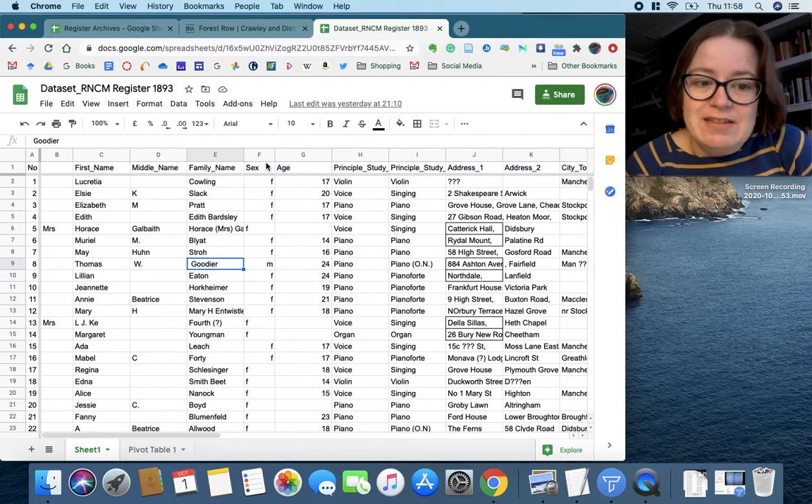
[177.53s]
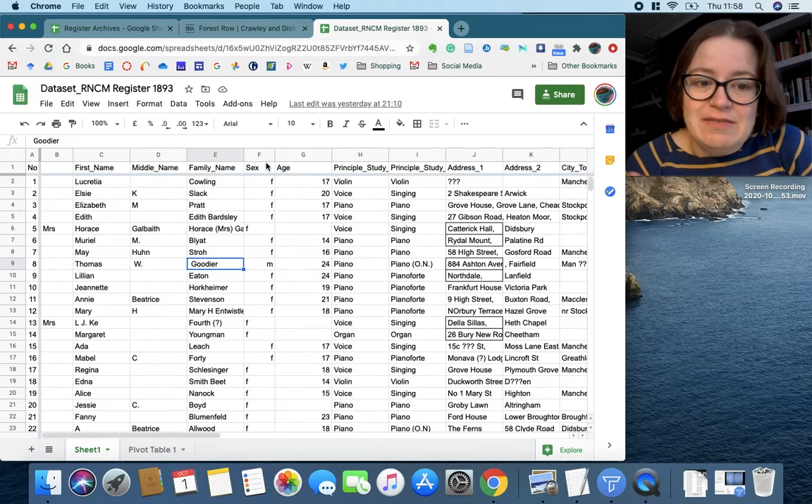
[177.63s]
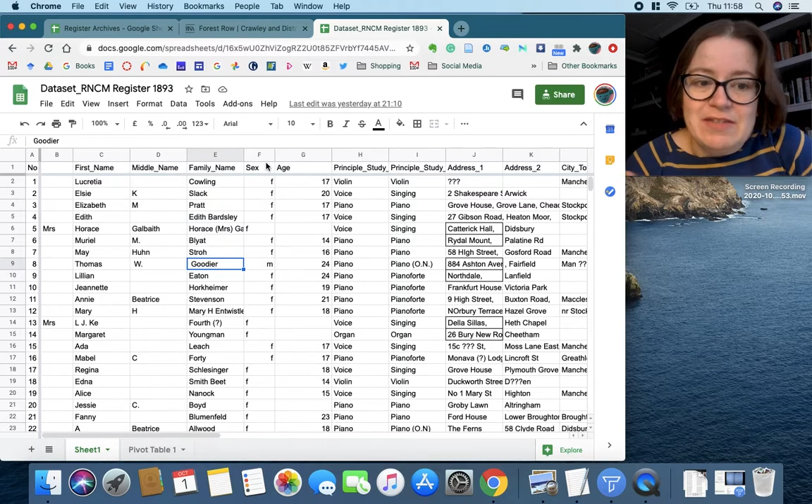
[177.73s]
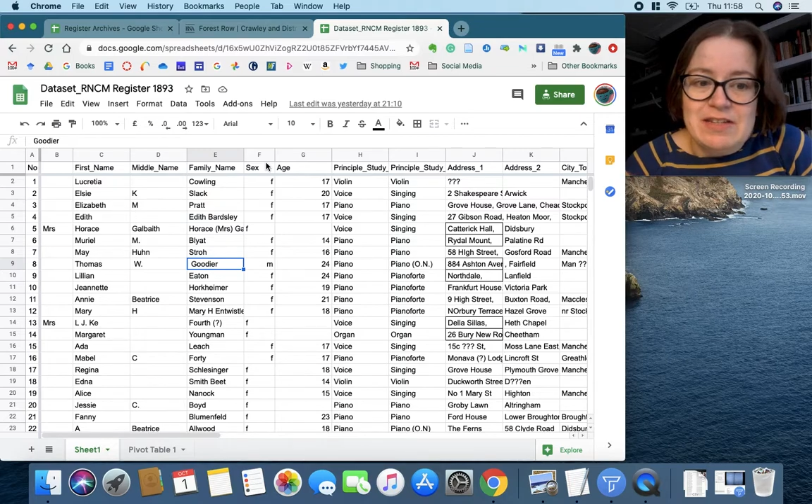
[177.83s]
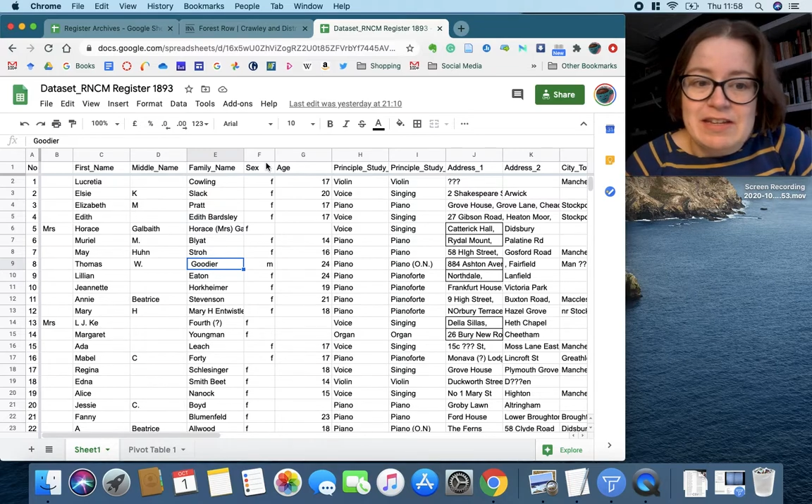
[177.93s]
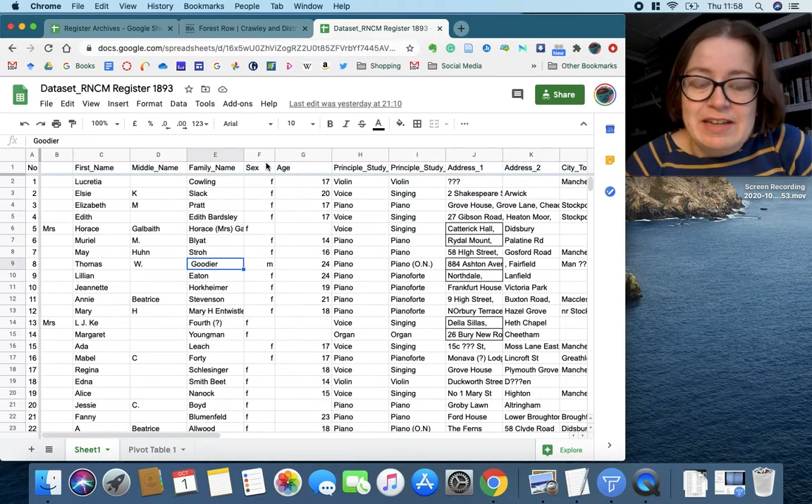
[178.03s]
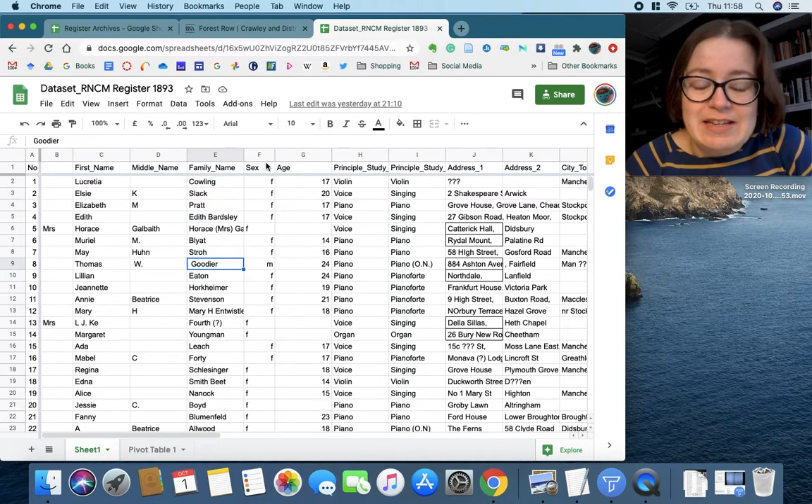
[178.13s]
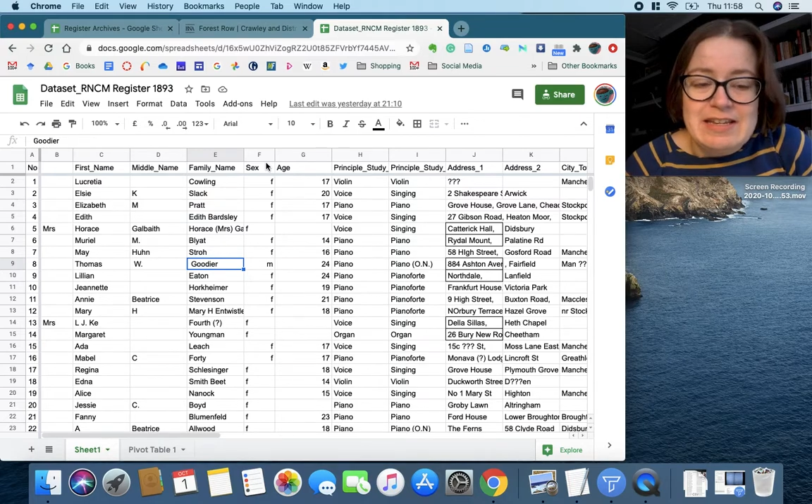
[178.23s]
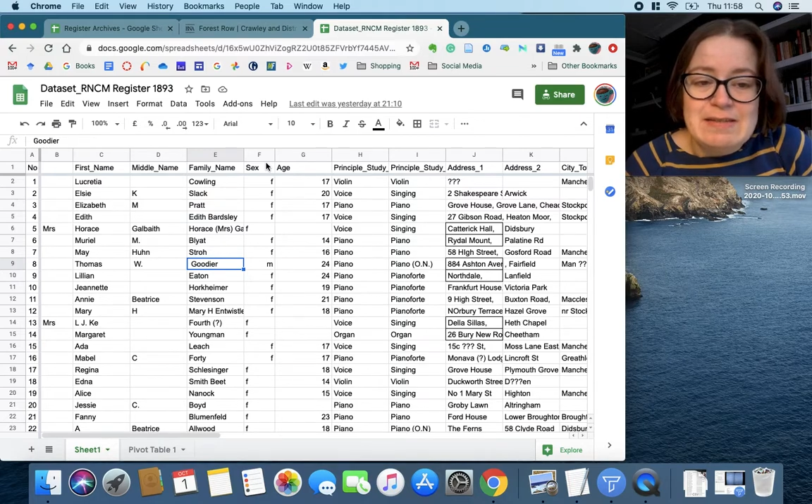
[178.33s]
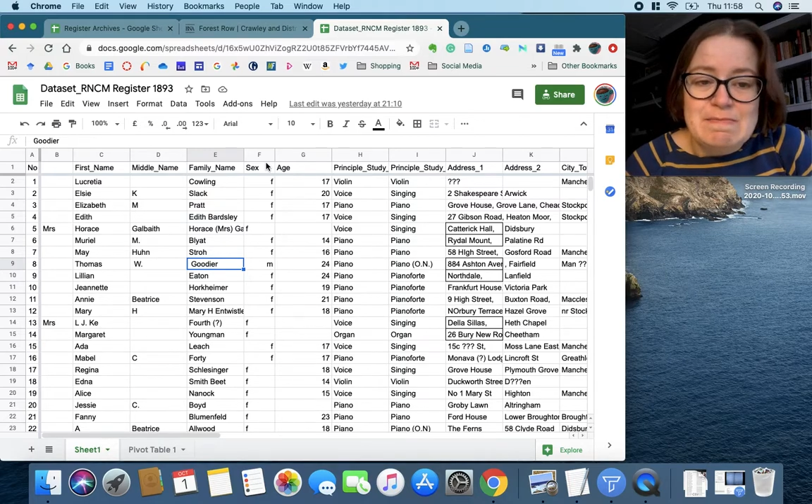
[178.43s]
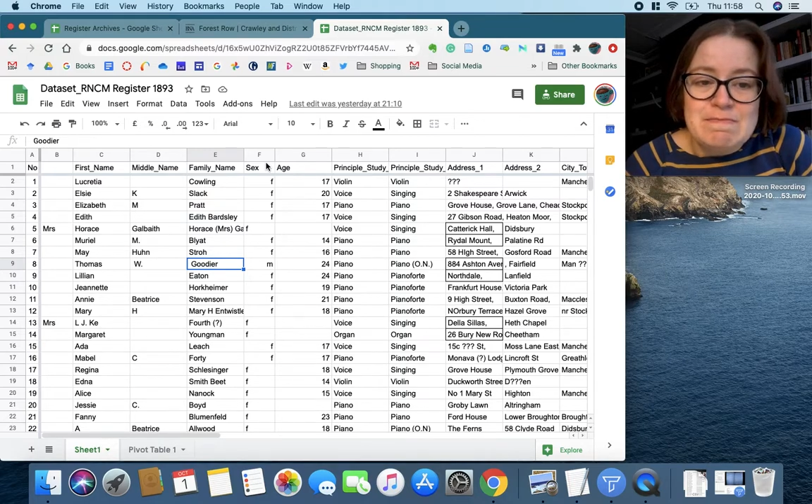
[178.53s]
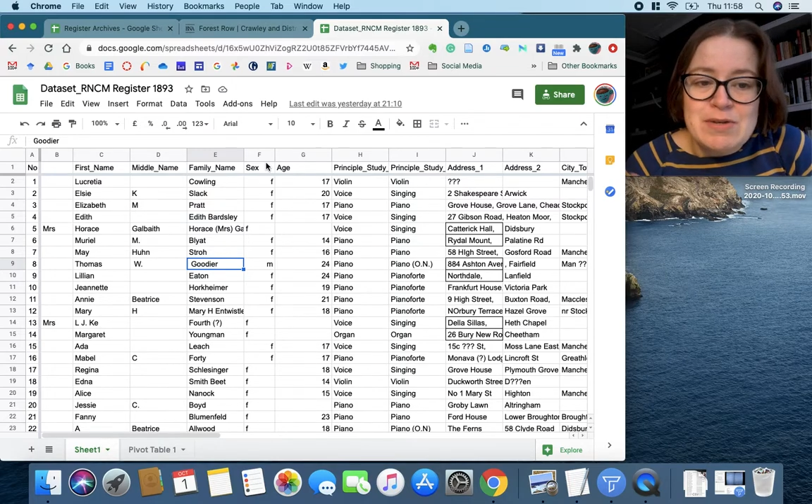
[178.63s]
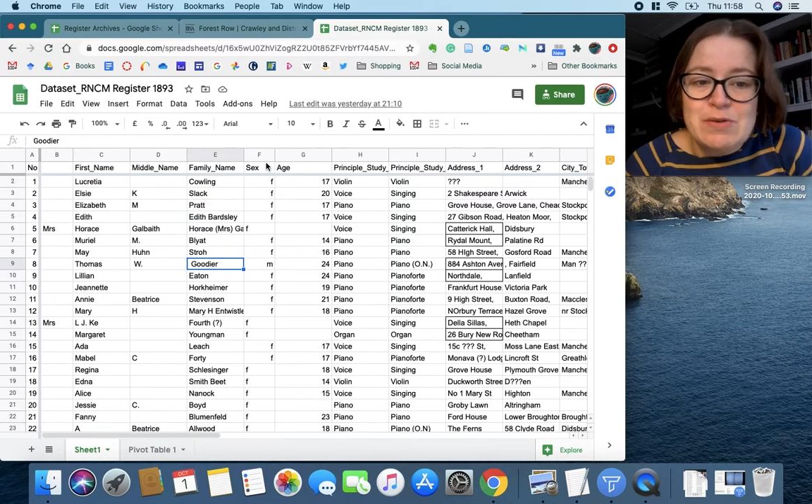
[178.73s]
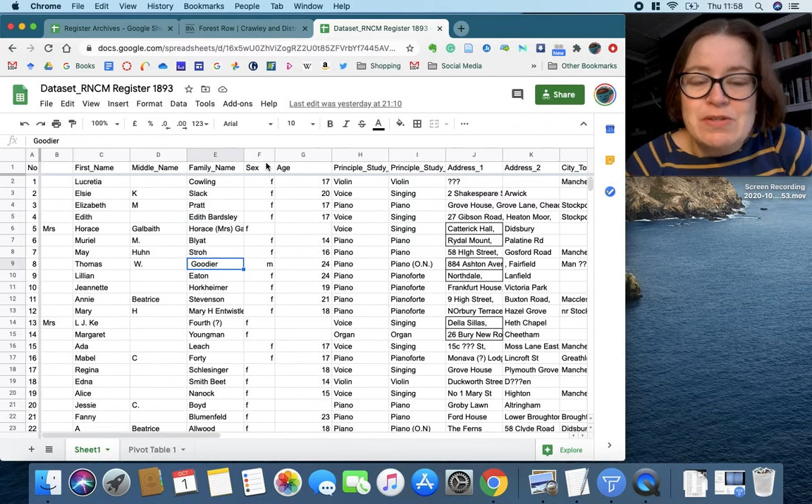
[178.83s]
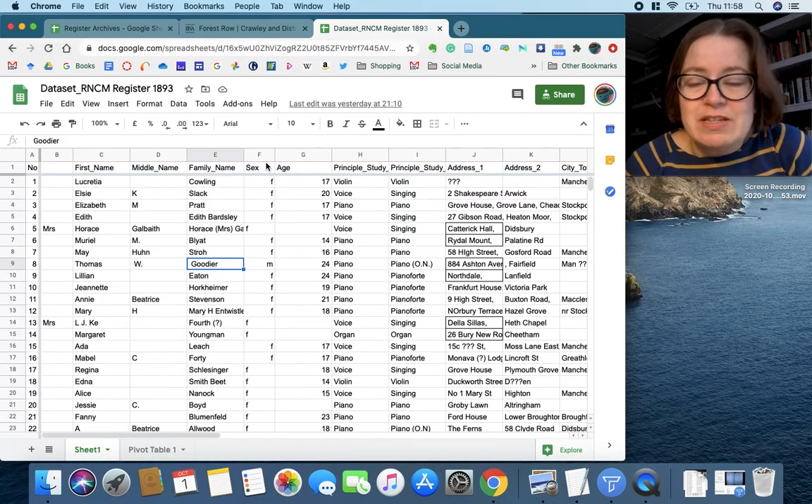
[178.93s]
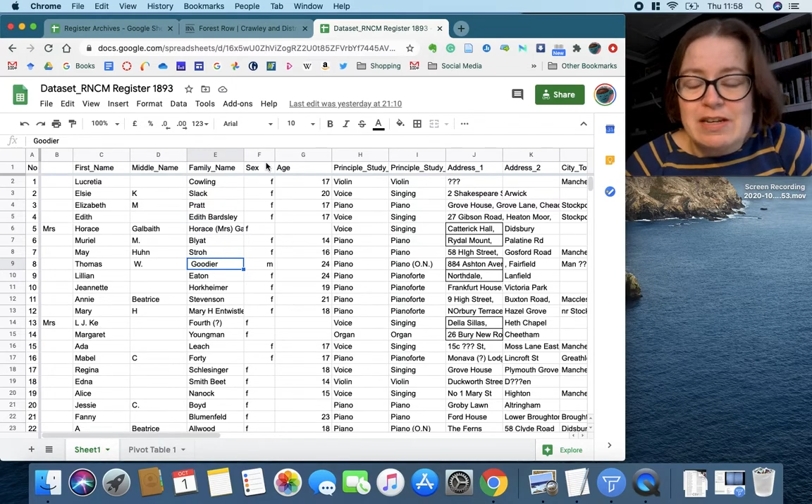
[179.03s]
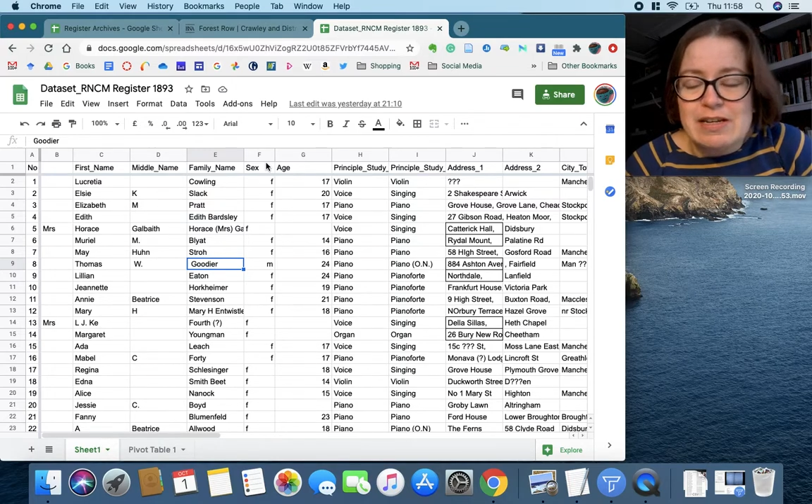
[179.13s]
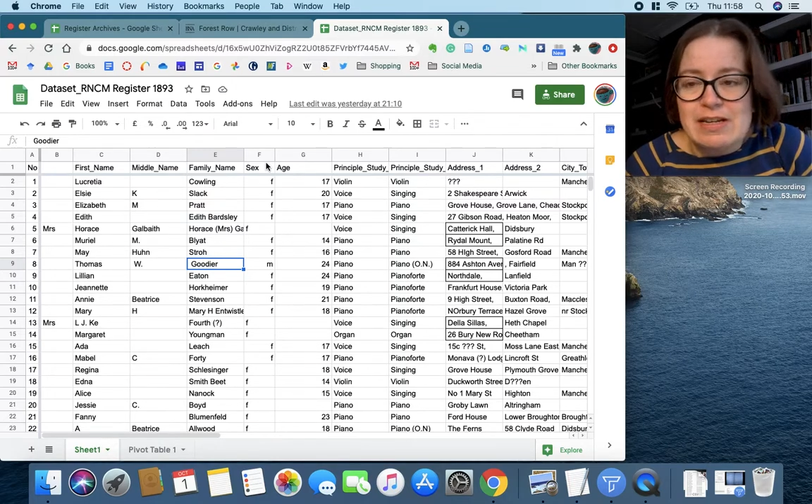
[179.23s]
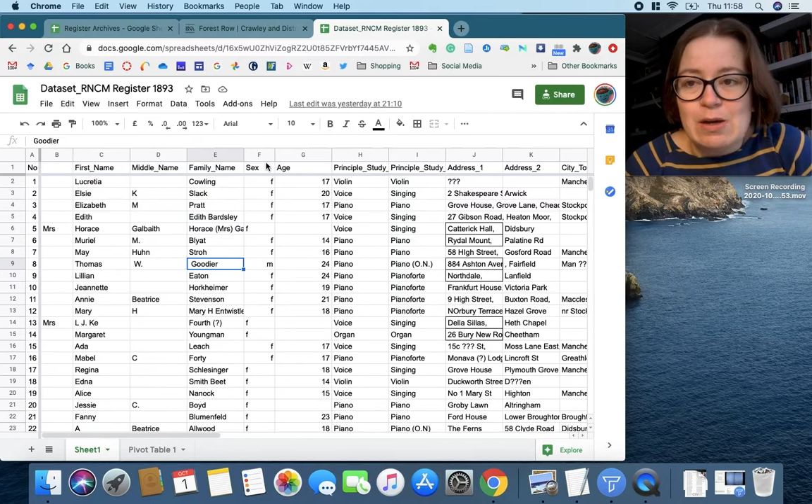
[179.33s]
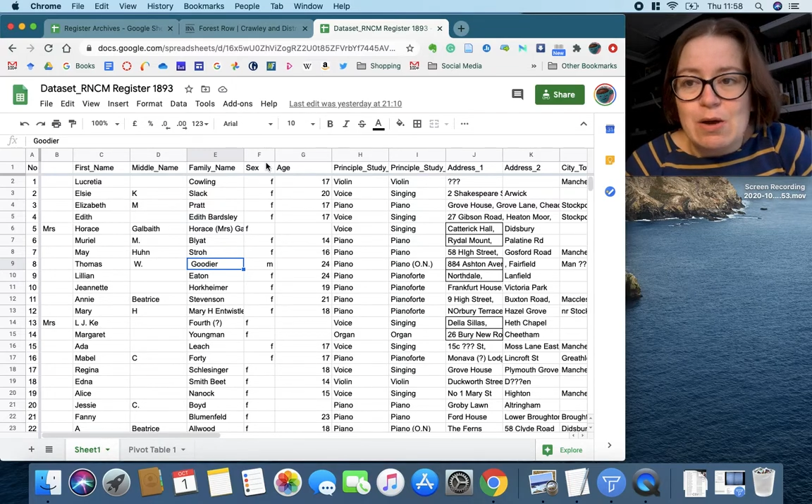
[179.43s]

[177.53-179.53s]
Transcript: Obviously, it is mostly